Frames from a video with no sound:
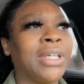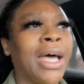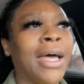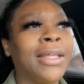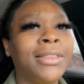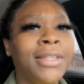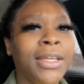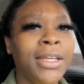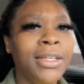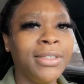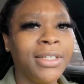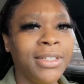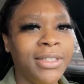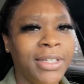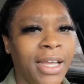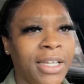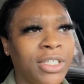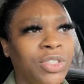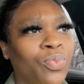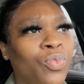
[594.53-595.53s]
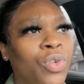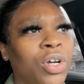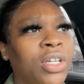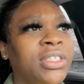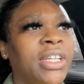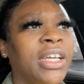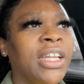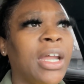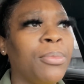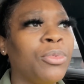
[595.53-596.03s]
I think the next
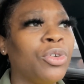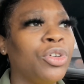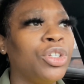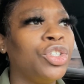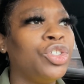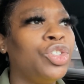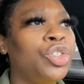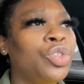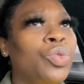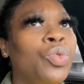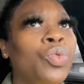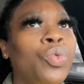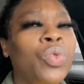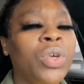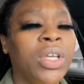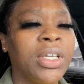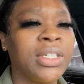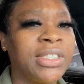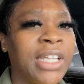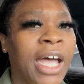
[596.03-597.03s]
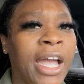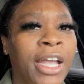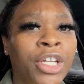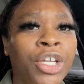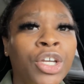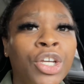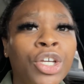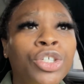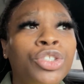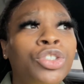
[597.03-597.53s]
one that I'm going to do is like
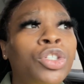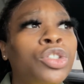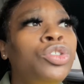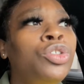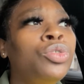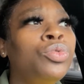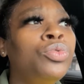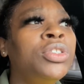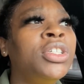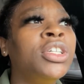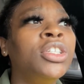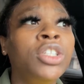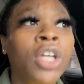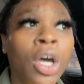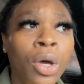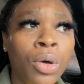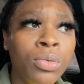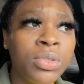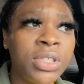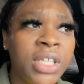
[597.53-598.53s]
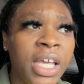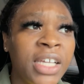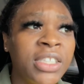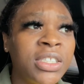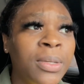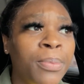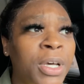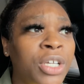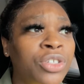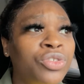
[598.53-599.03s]
the do's and don'ts as
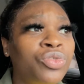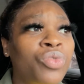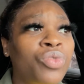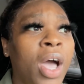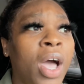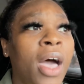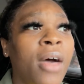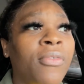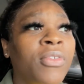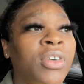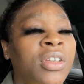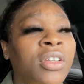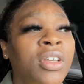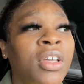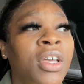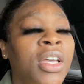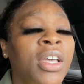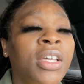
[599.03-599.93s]
a bus driver,